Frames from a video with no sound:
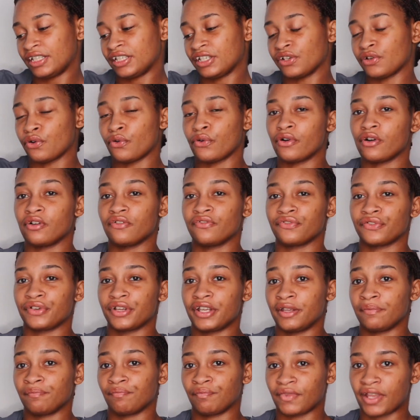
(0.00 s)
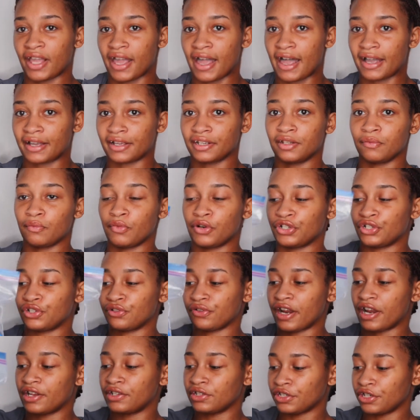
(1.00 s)
It's an oil-free acne
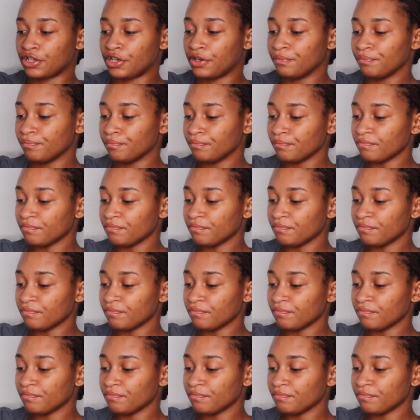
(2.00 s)
moisturizer